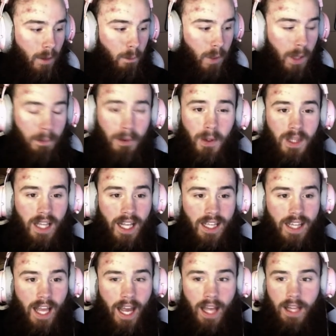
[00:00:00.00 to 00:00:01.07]
people
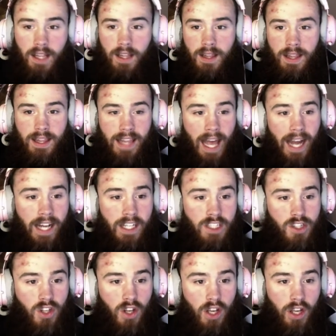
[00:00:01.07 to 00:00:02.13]
think that
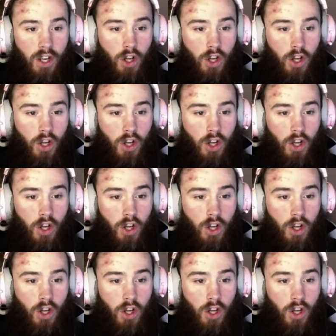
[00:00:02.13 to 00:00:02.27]
is